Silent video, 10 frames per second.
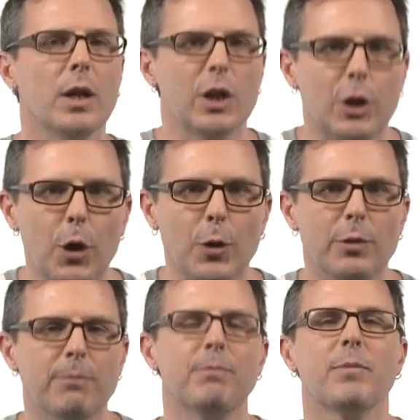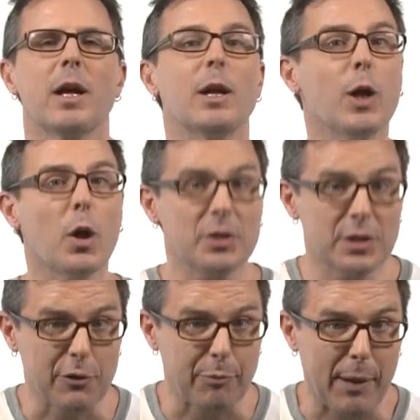Good, lots
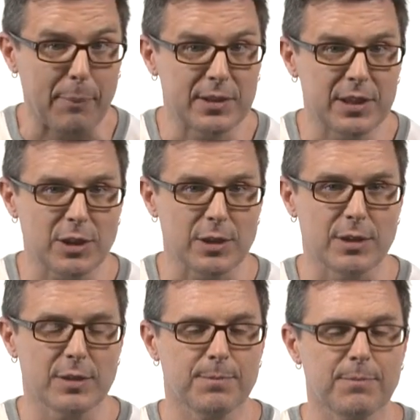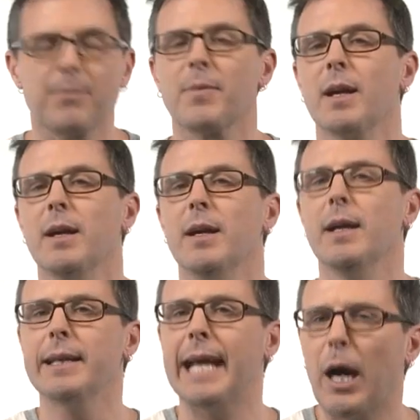of prepositions.
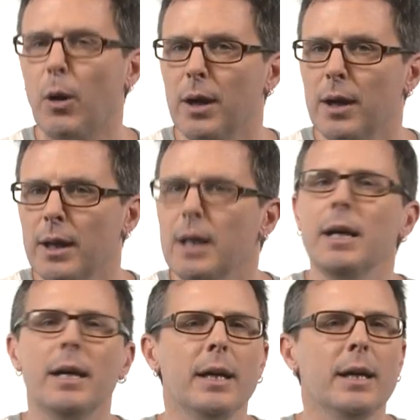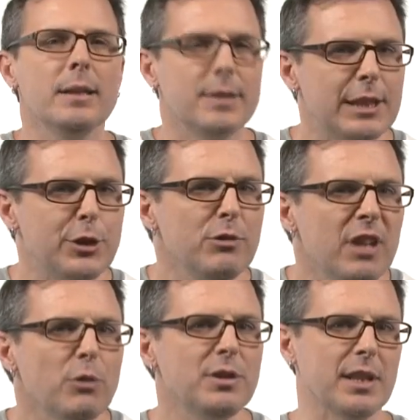Now, did you
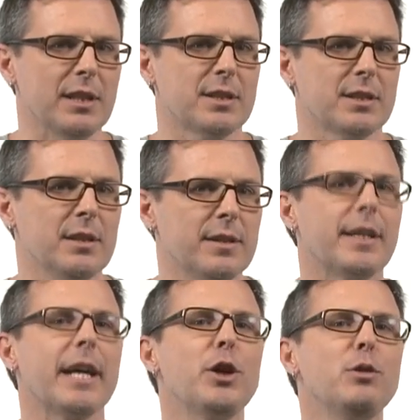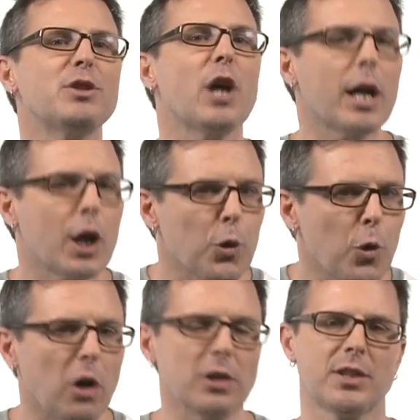notice that I used
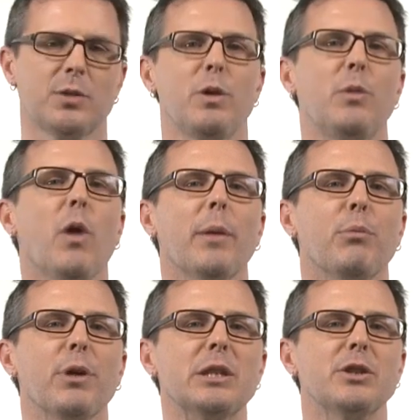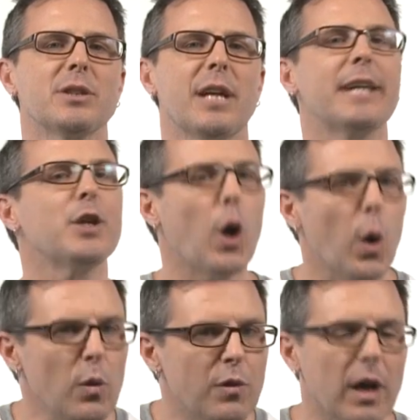across with one bridge and
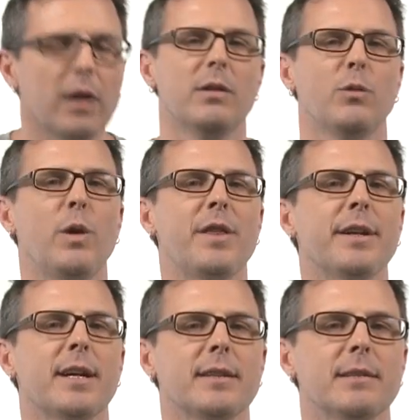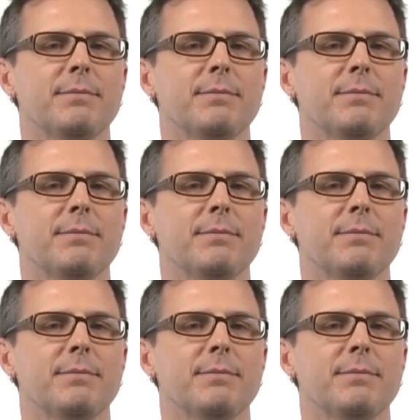over with another?